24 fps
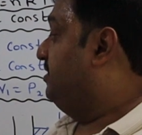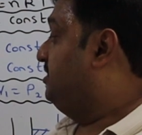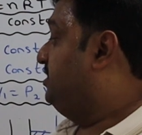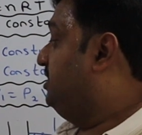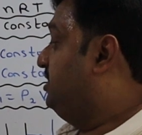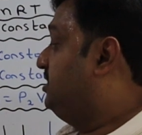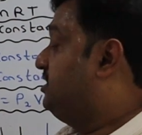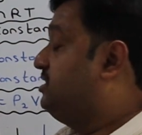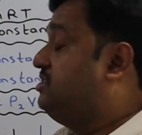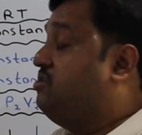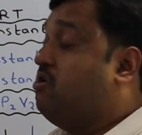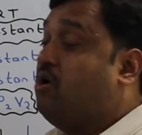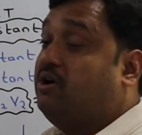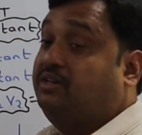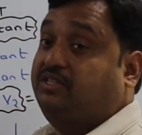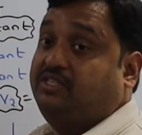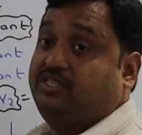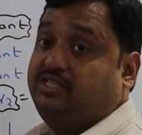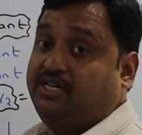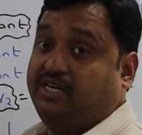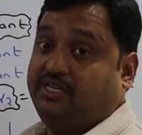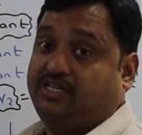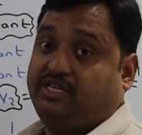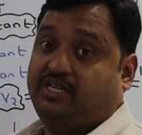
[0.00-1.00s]
which is
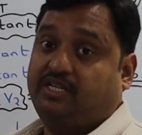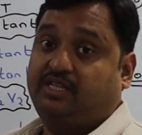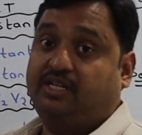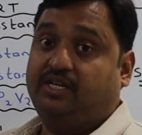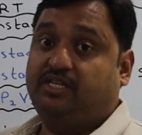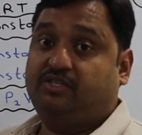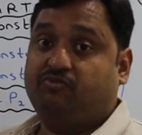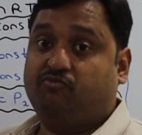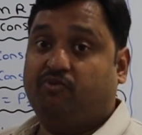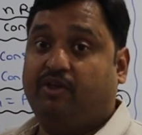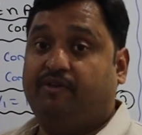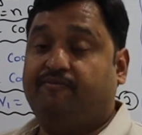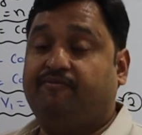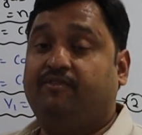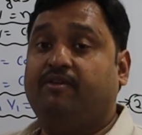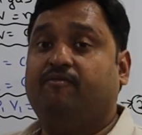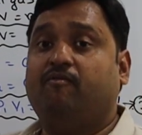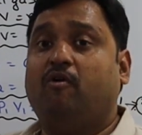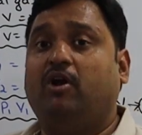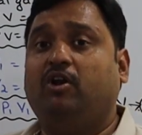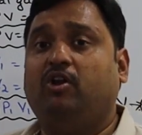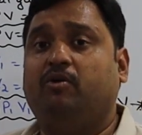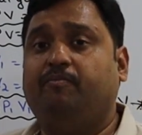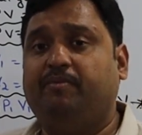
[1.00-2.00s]
constant. That is, if the
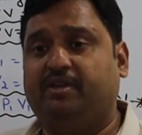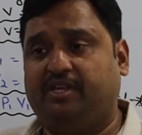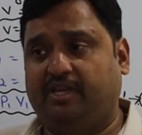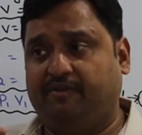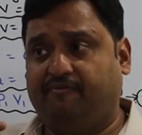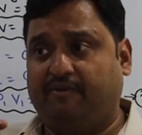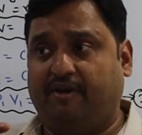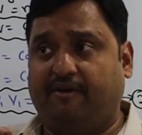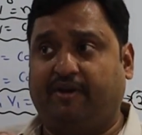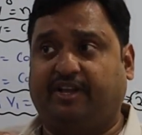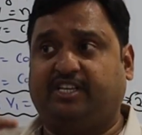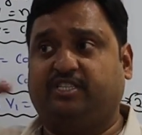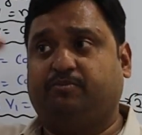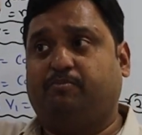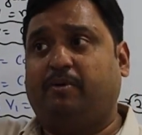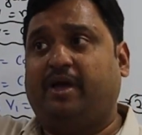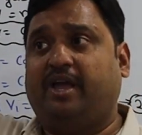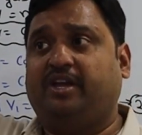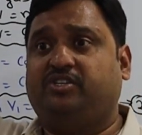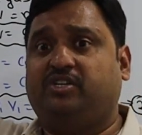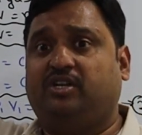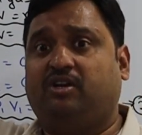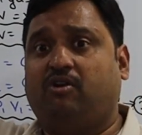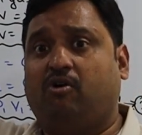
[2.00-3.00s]
volume, if
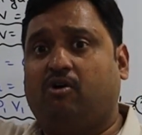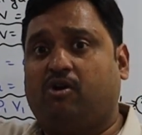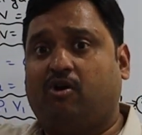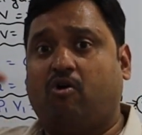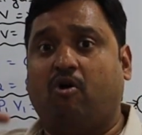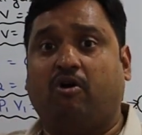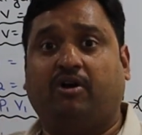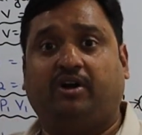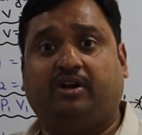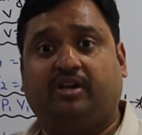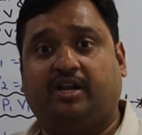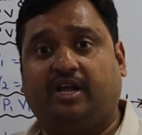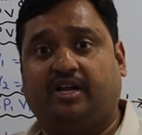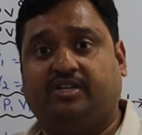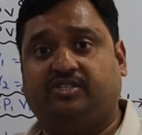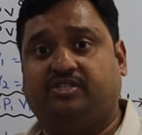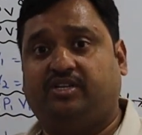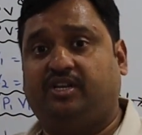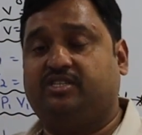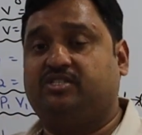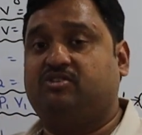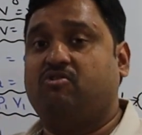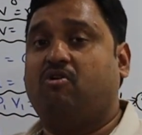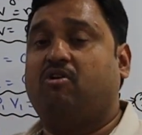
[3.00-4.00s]
expansion or
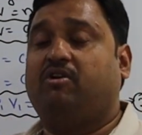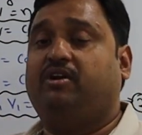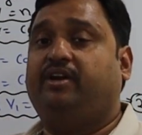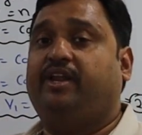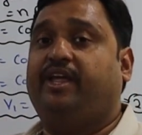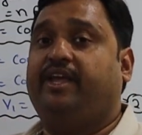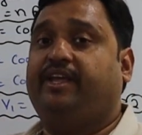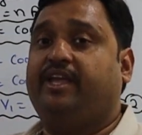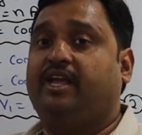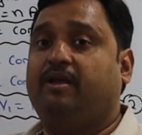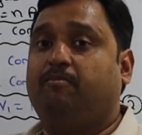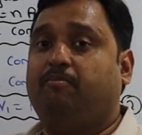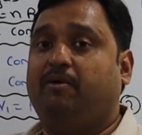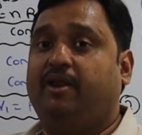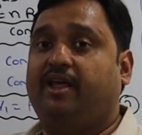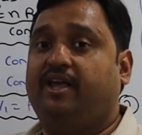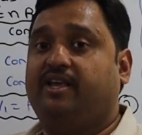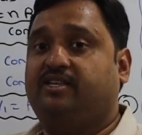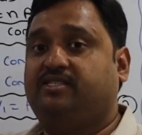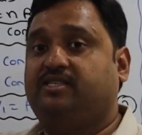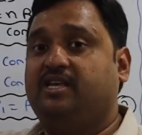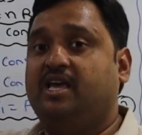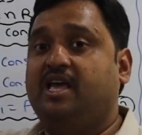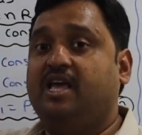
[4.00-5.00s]
contraction is not taking
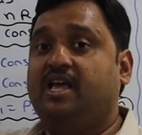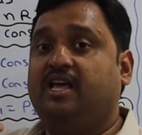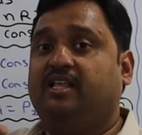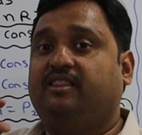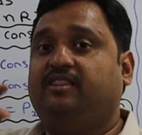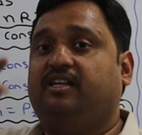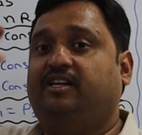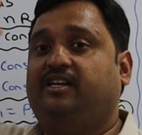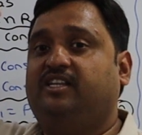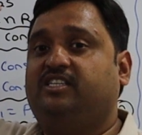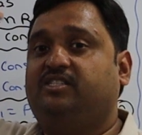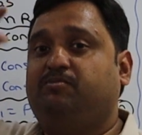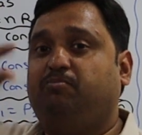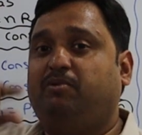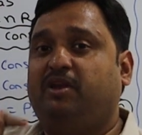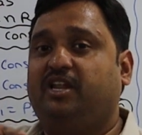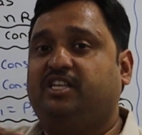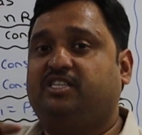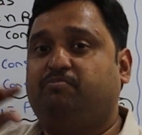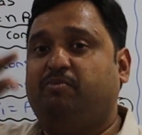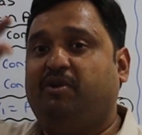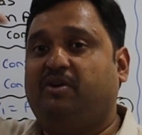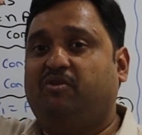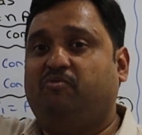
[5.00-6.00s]
place, the
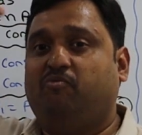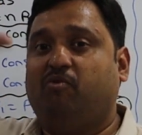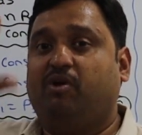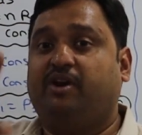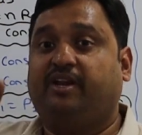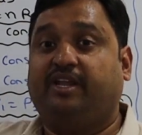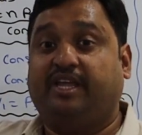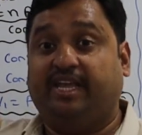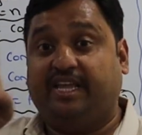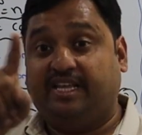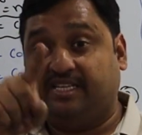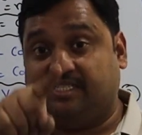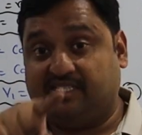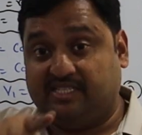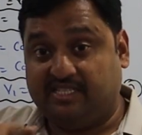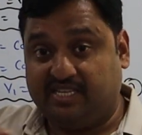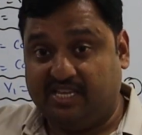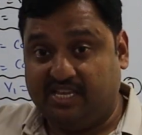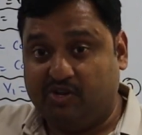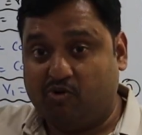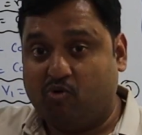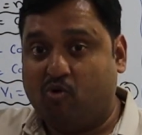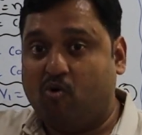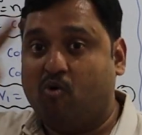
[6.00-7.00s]
displacement work is
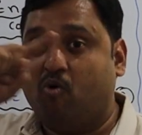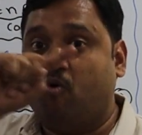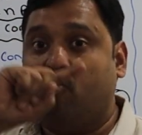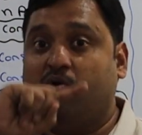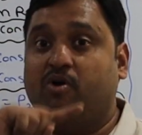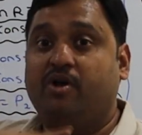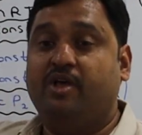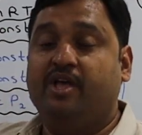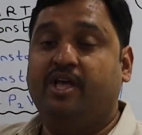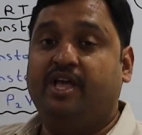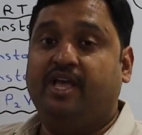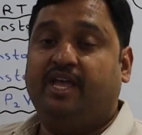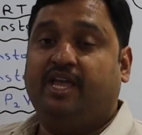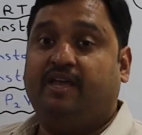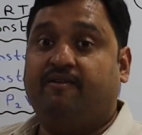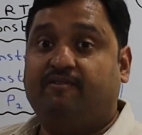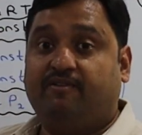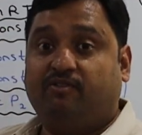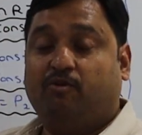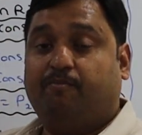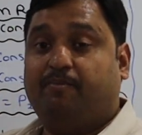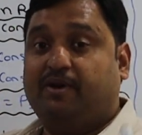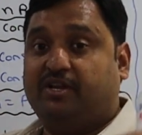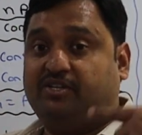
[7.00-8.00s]
zero.
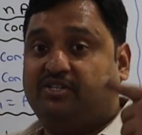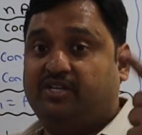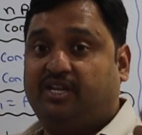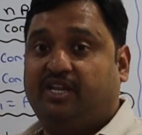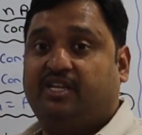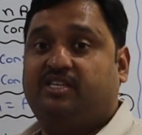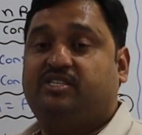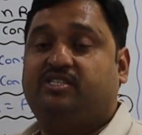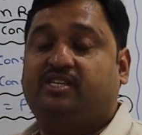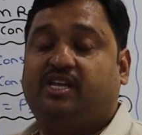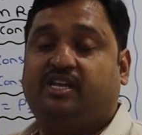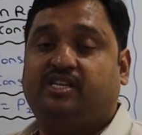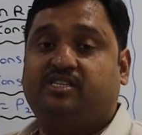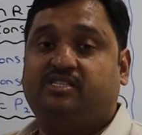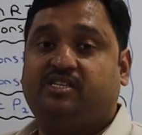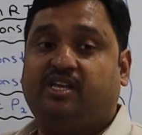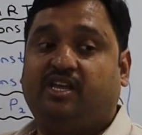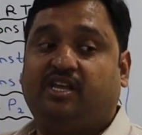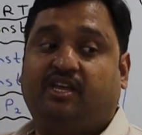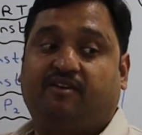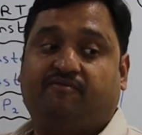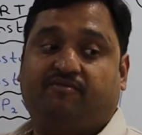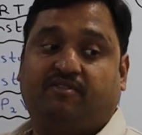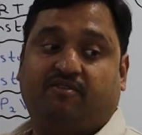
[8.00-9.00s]
Even the pressure is
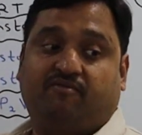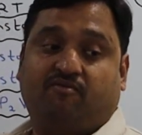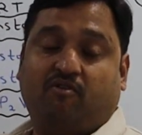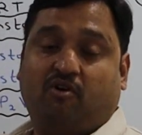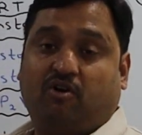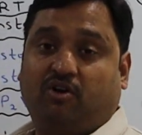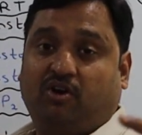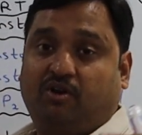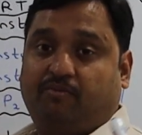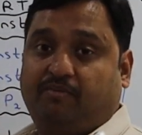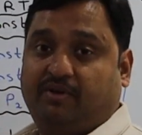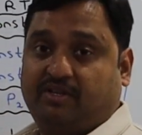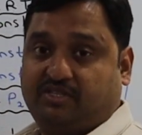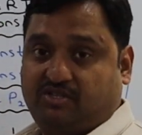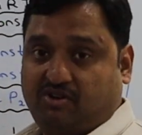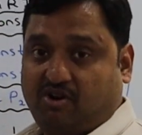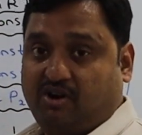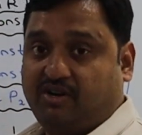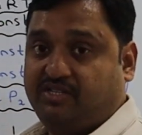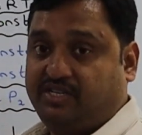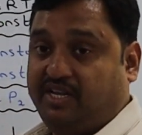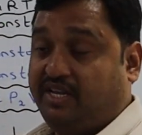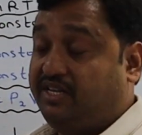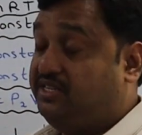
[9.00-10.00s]
changing, if the volume is
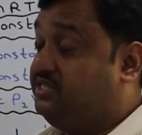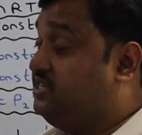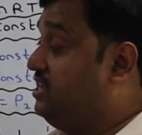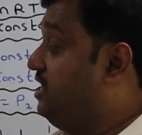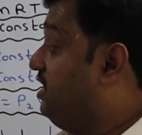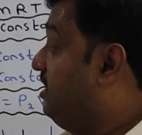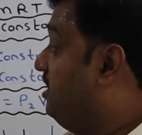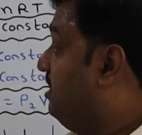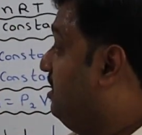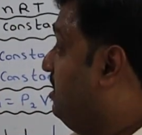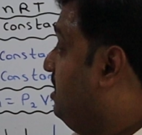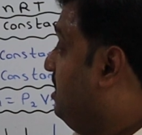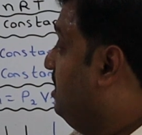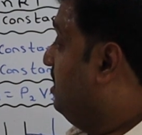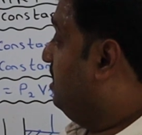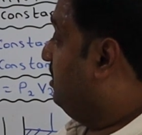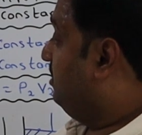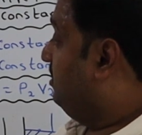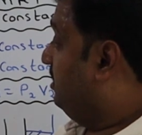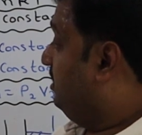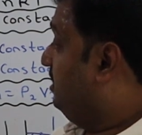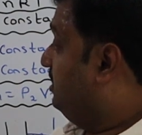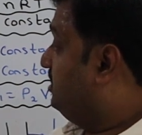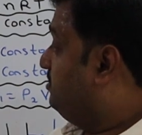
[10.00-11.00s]
not changing,
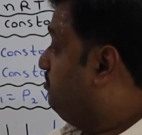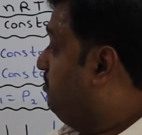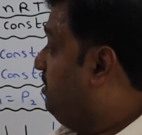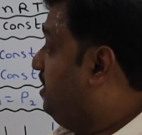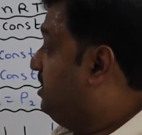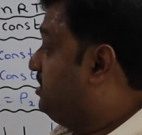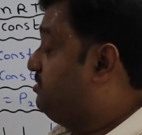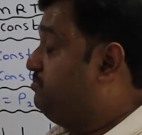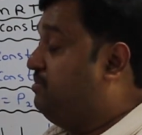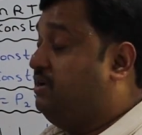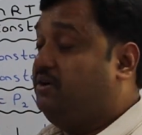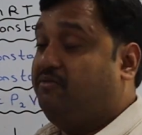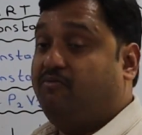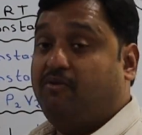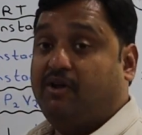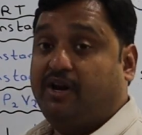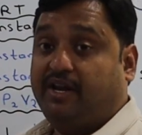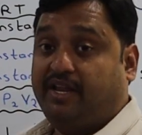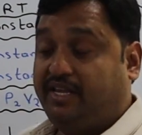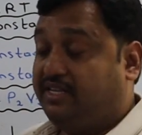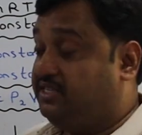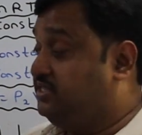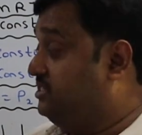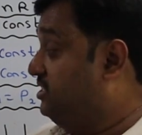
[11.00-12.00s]
the displacement
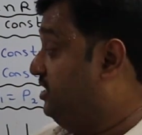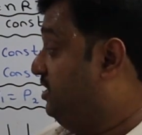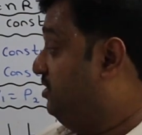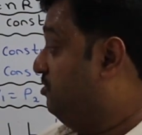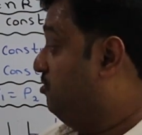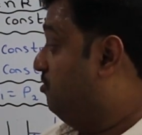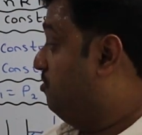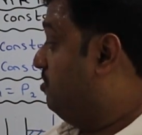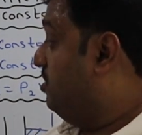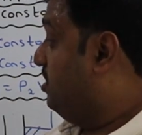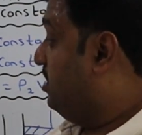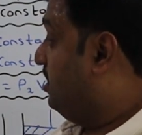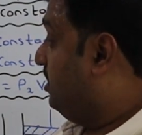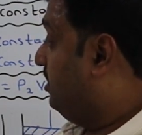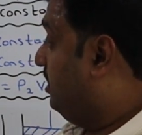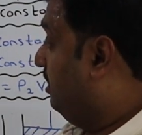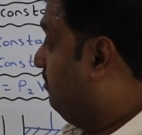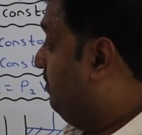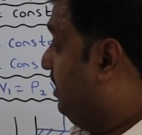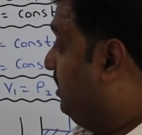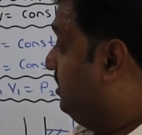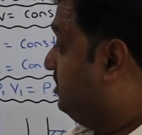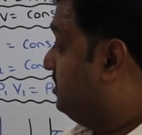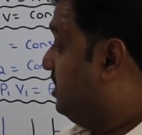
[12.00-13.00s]
work is zero.
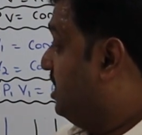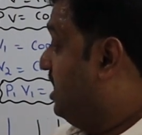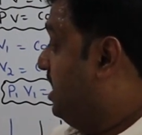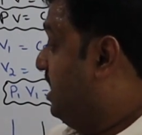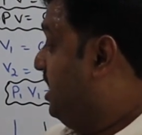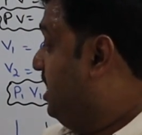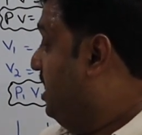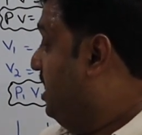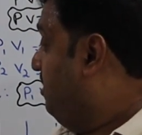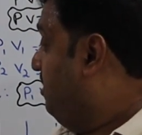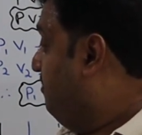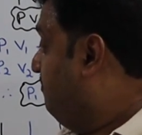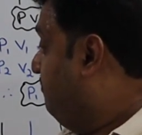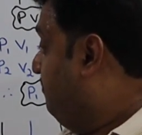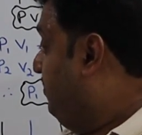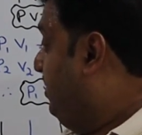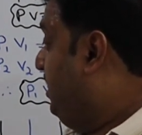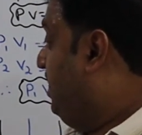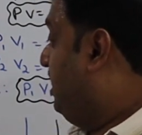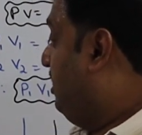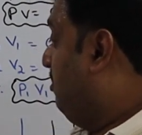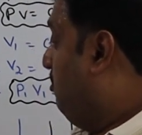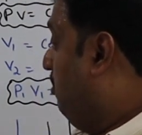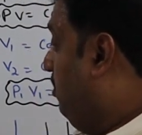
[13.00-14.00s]
That means
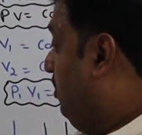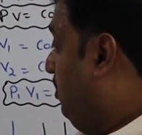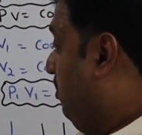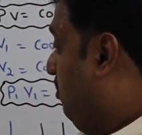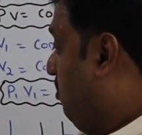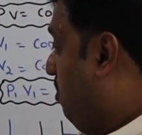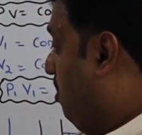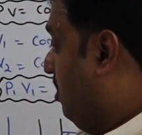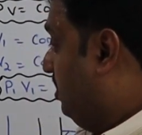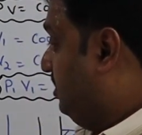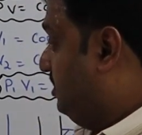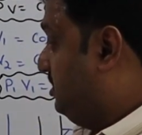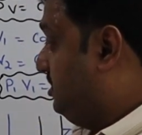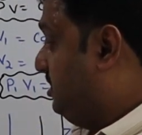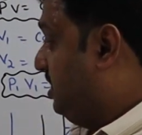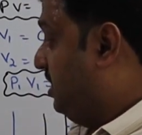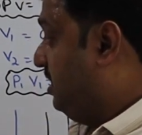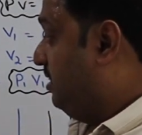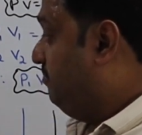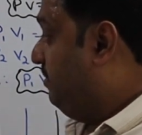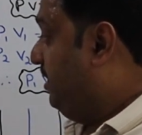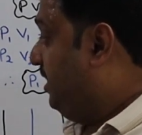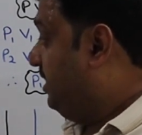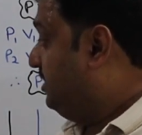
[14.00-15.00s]
V equal to
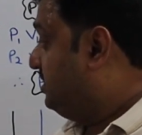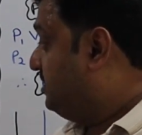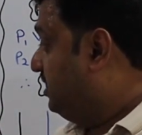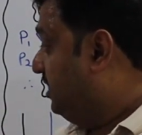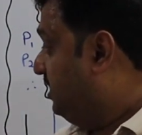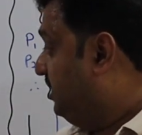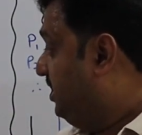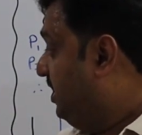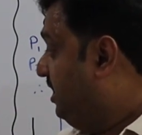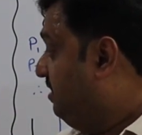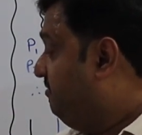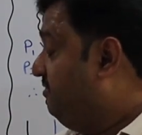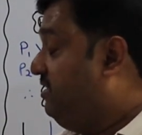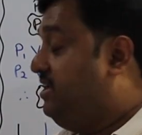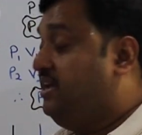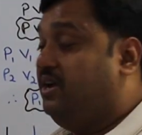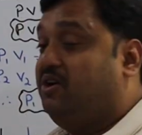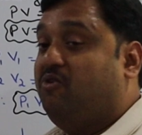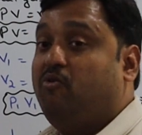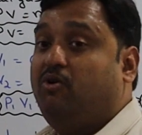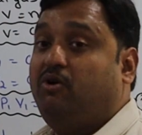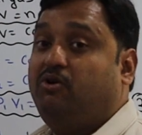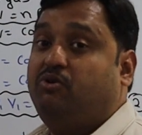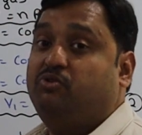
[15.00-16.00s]
constant means dV
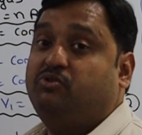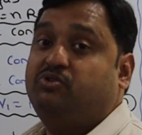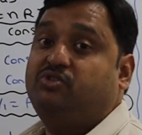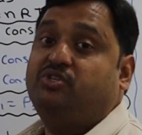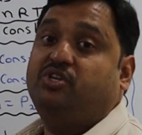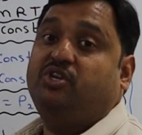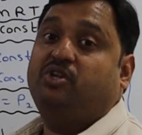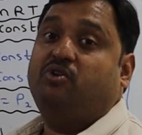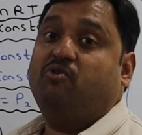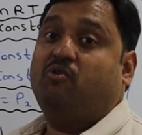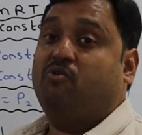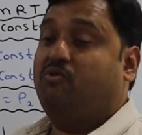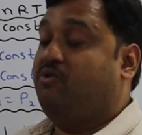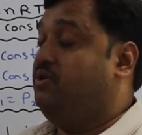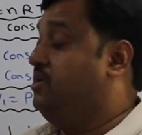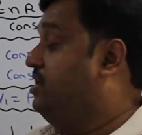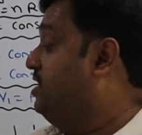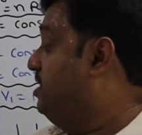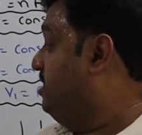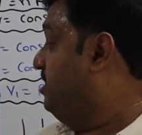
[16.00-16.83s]
equal to 0.